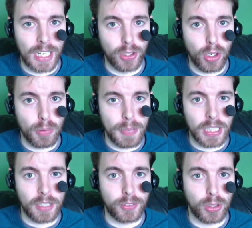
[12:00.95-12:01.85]
And I know
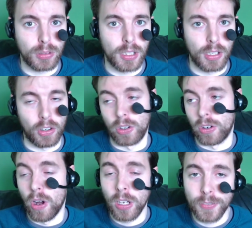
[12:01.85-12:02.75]
many of you,
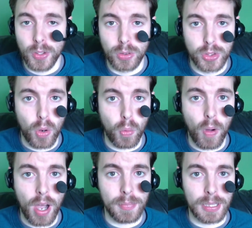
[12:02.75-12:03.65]
or all of you, don't
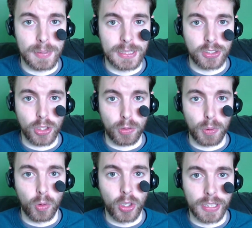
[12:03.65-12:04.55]
want me to be stuck
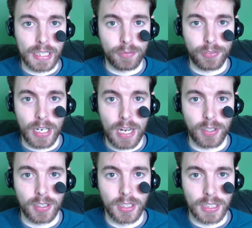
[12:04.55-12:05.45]
with one game
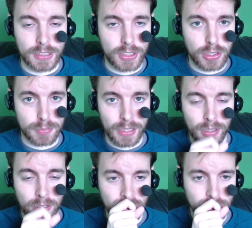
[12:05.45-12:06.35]
forever. Excuse me.
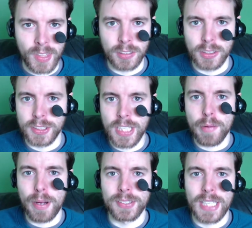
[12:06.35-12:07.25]

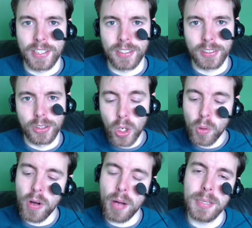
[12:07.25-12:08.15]
Sorry about that. You
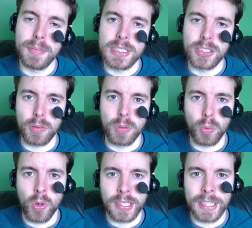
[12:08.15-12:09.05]
don't want me to be stuck with
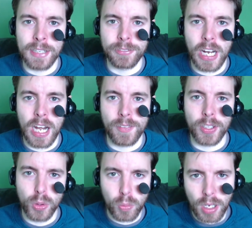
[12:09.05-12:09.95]
one game forever.
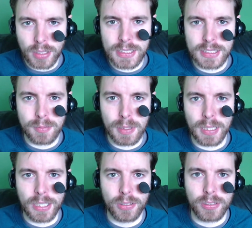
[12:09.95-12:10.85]
You want to see me
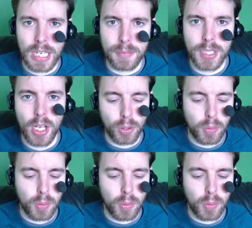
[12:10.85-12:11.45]
play new games.